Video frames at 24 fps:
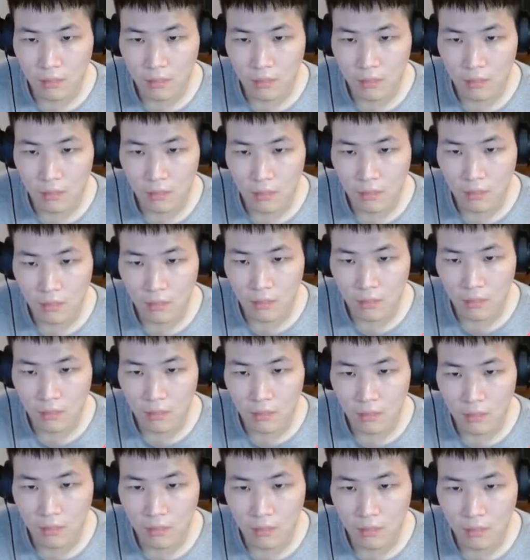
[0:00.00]

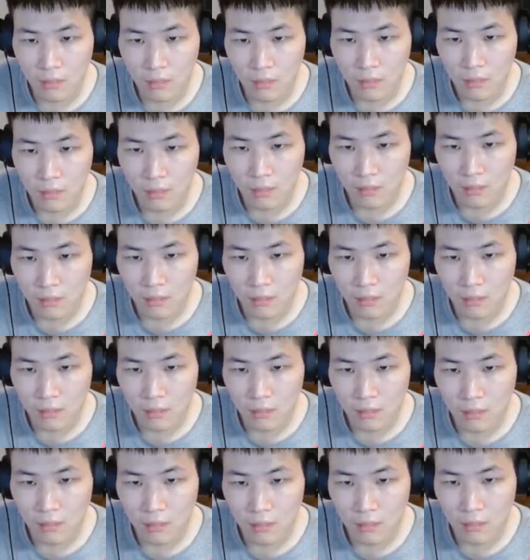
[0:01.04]

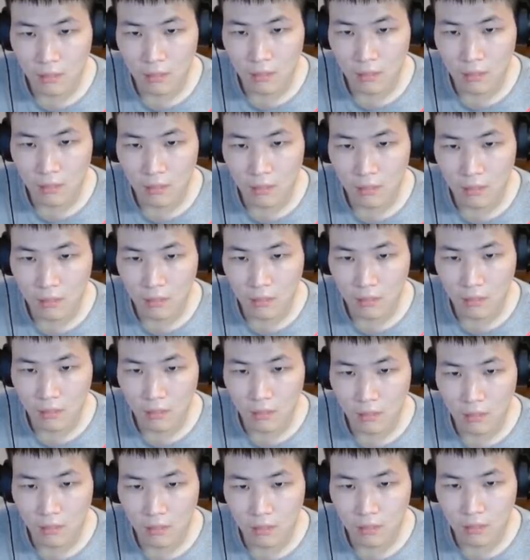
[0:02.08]

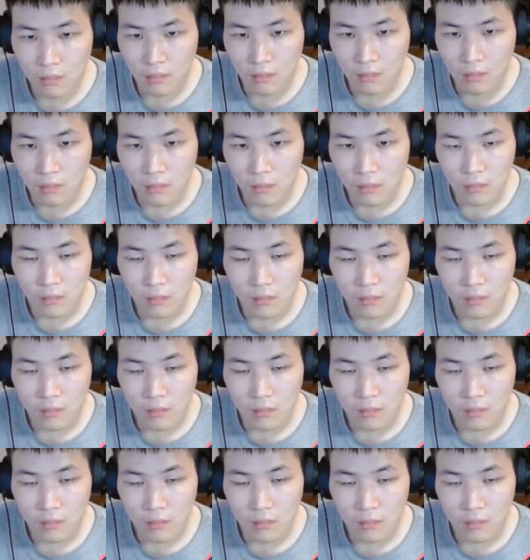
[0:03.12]
Nobody speaks.